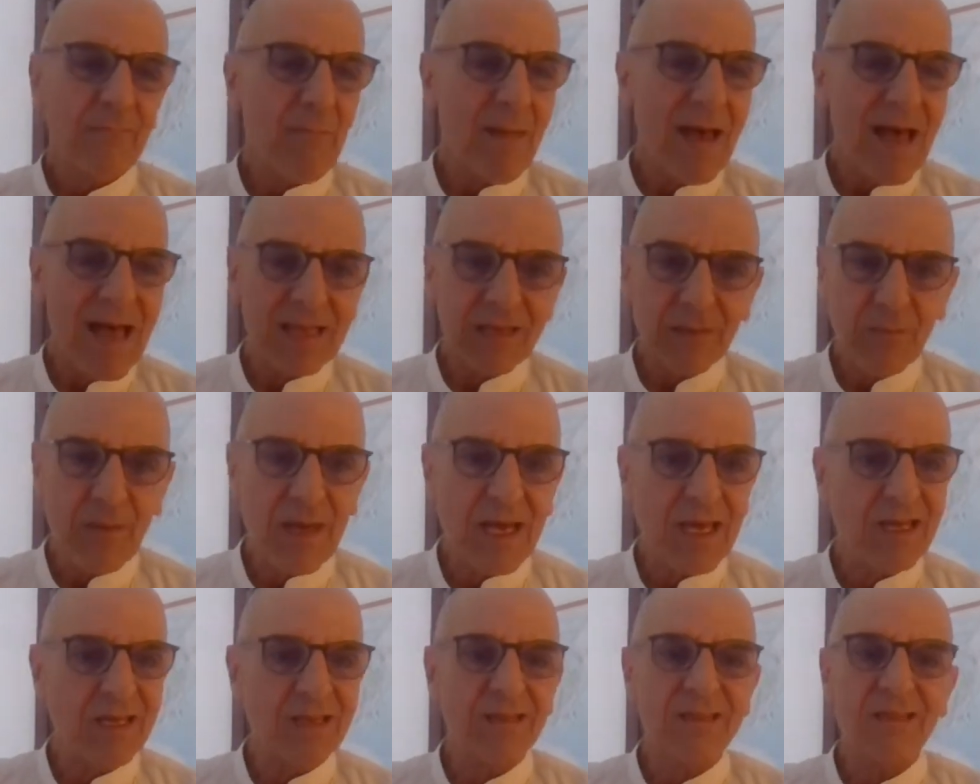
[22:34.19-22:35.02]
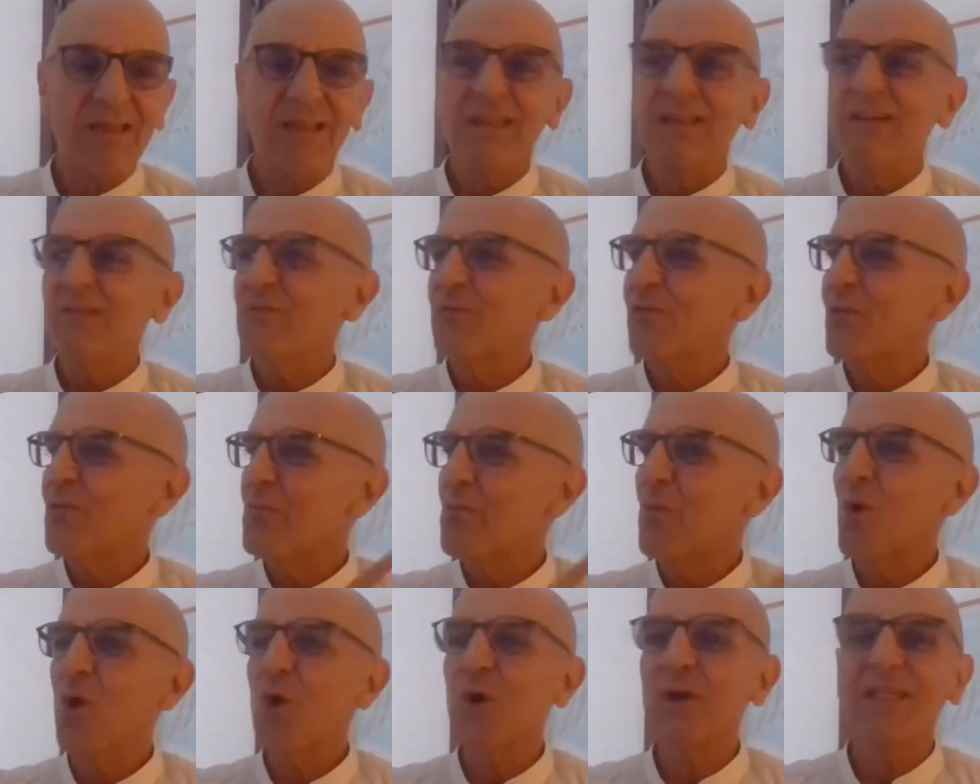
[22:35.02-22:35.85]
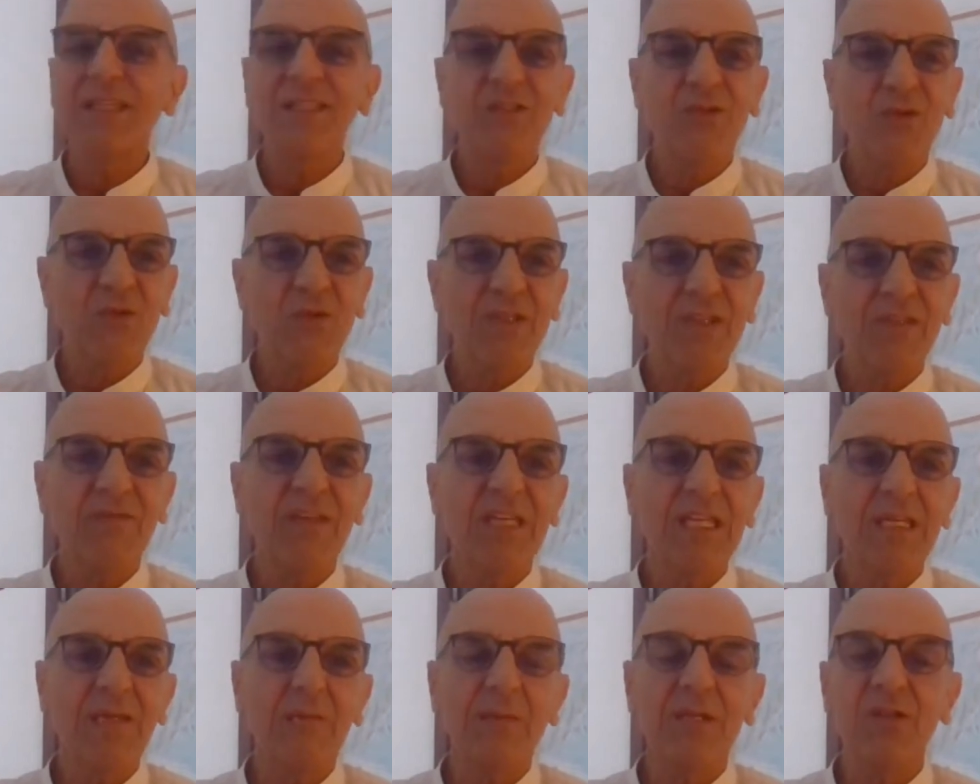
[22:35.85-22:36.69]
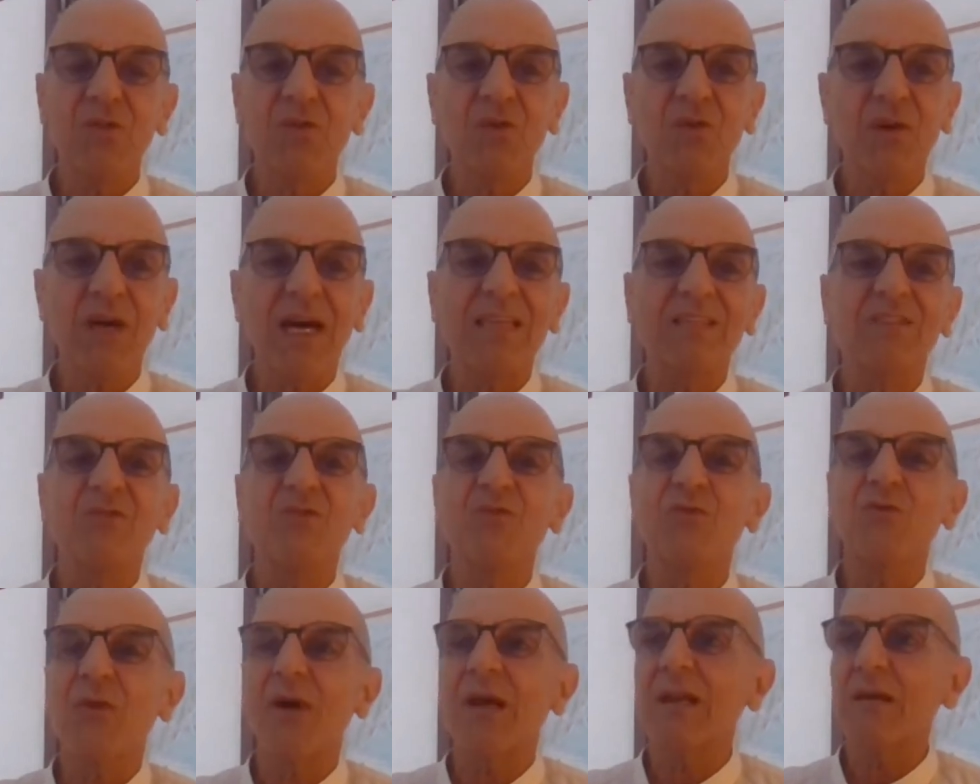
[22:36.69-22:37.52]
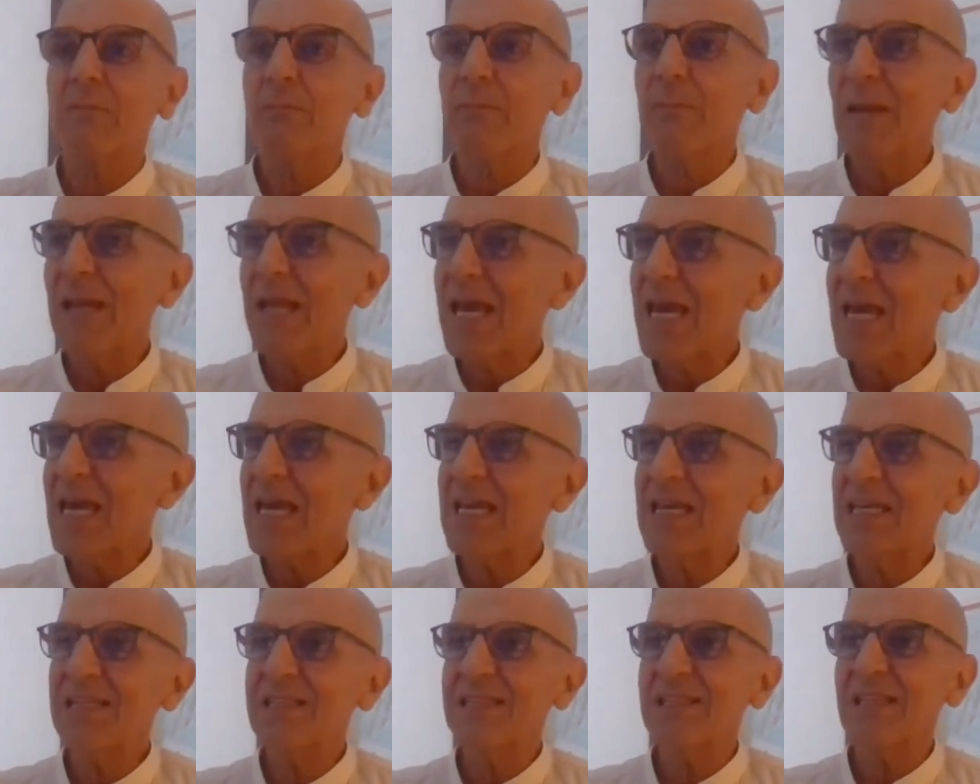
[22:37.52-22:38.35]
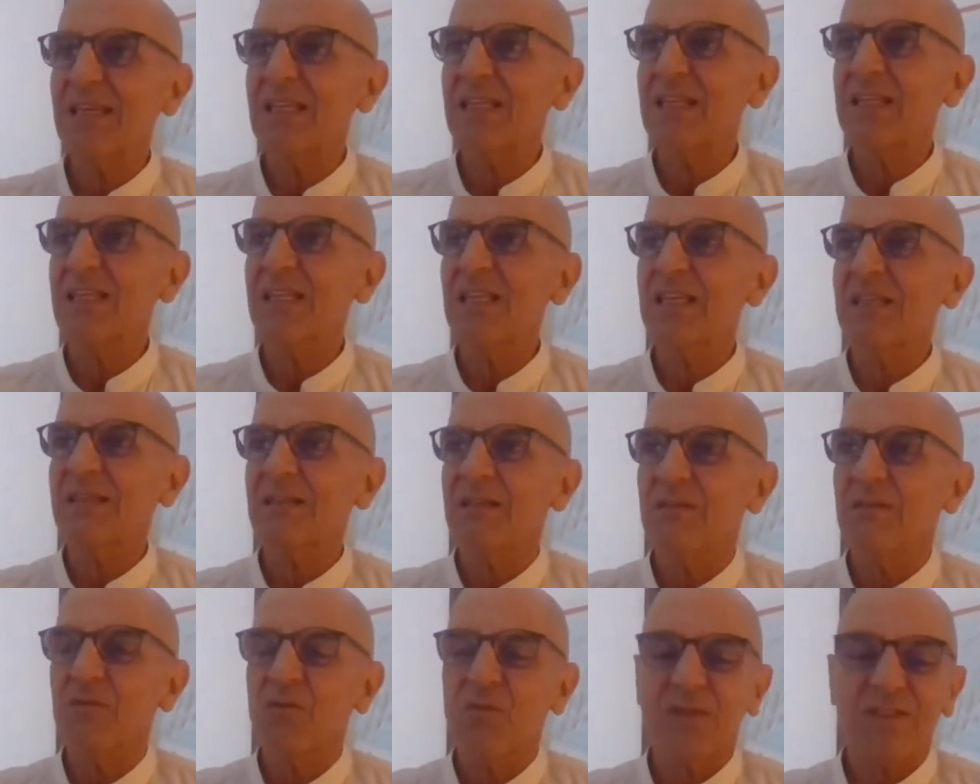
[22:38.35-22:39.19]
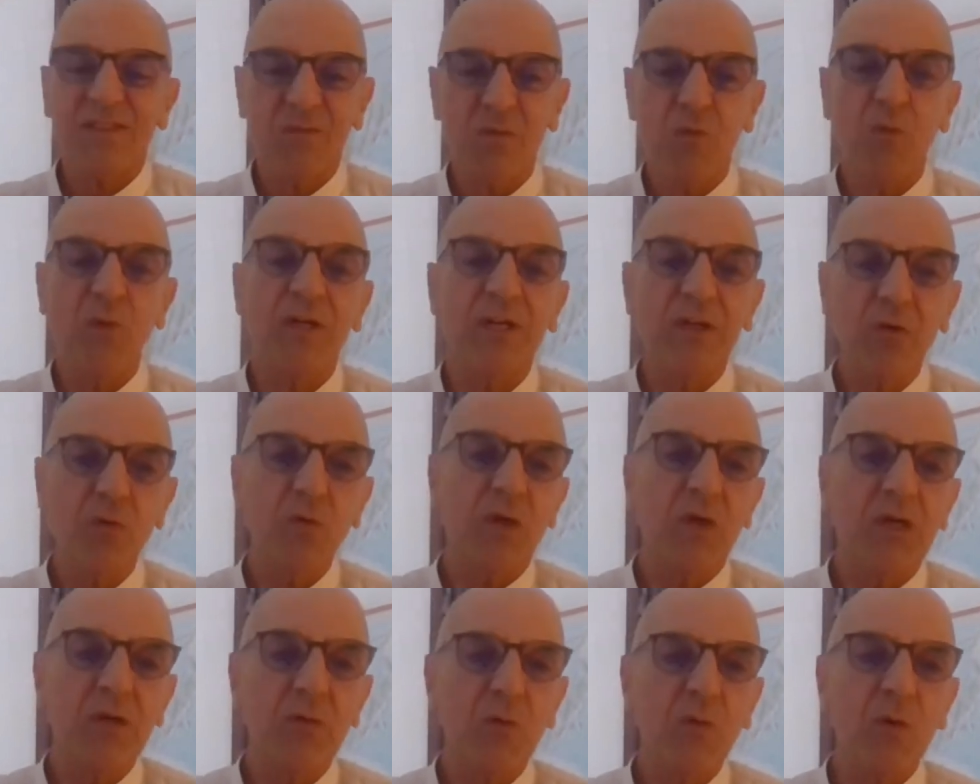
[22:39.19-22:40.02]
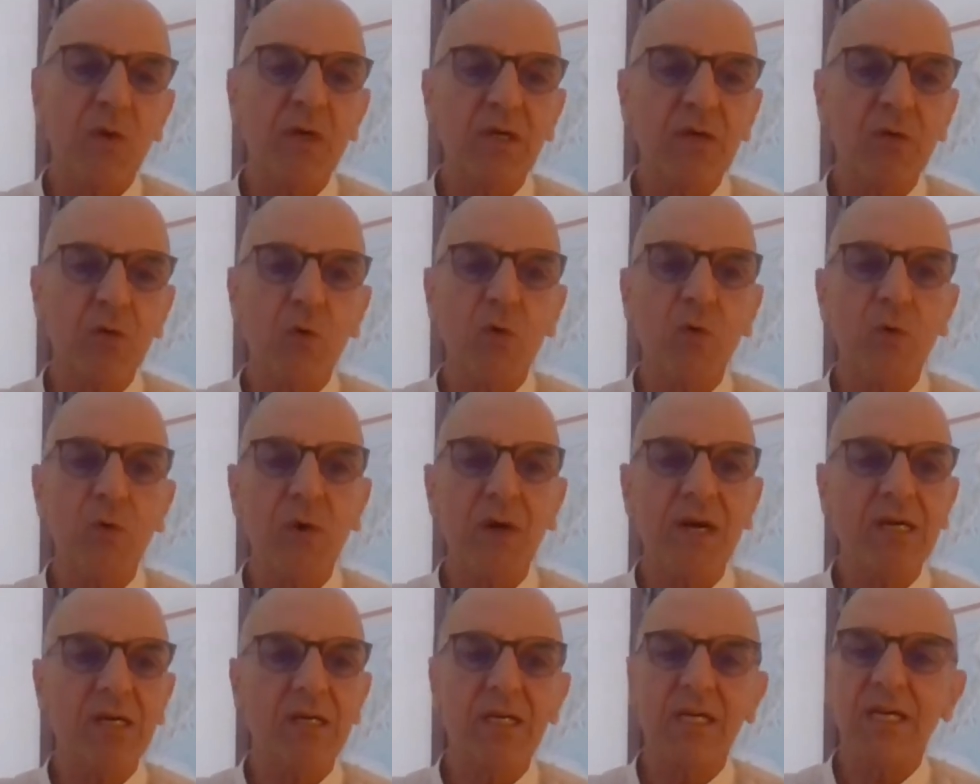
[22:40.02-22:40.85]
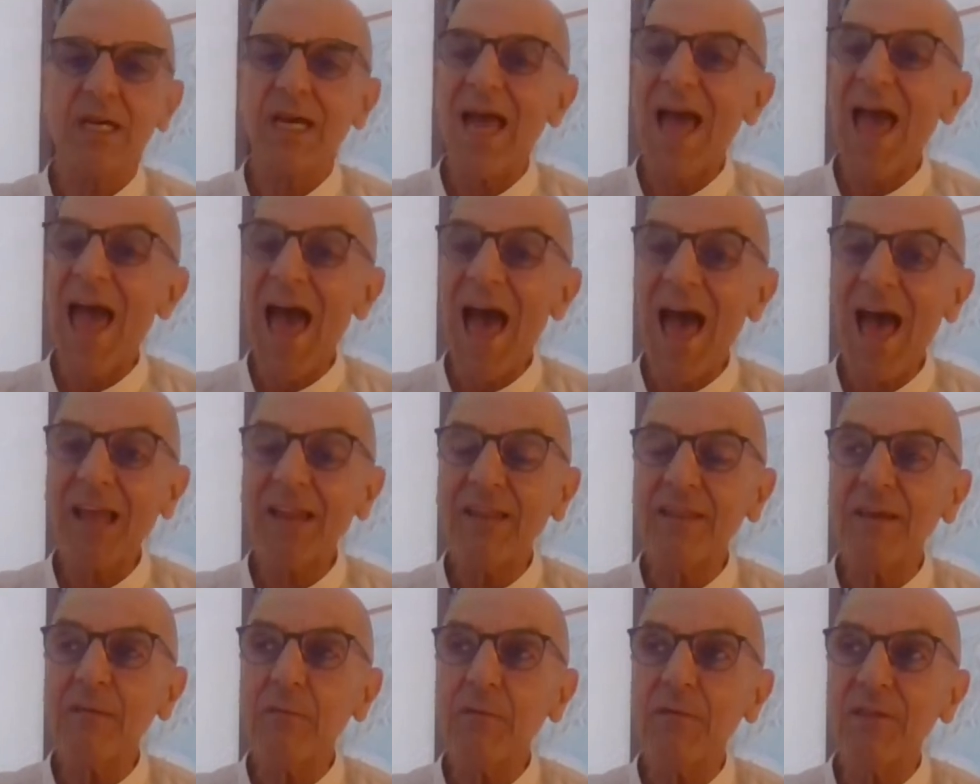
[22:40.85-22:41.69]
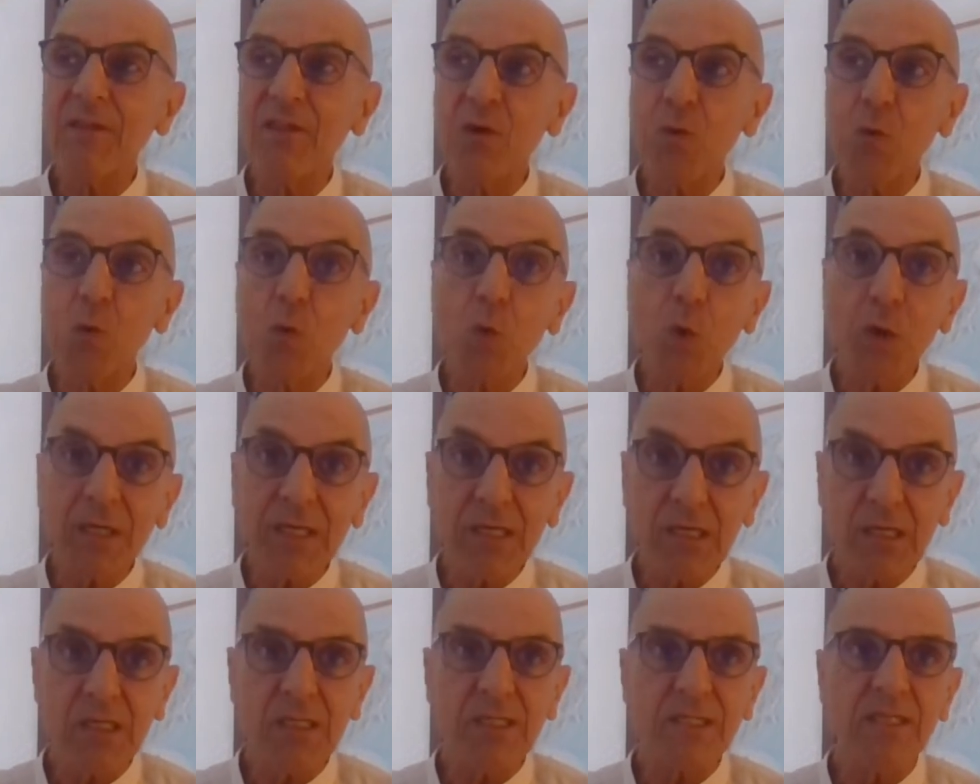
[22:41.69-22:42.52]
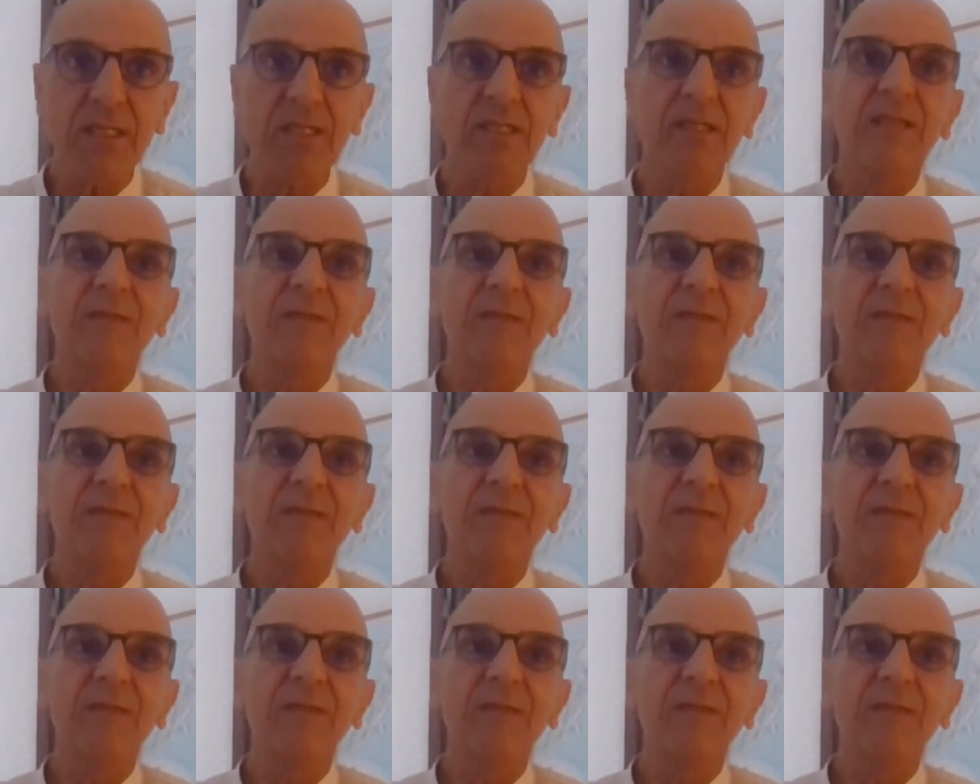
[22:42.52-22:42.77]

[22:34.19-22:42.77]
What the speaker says: madman from morning to evening because we had to run a place, and then it was work, work, work, work. And the world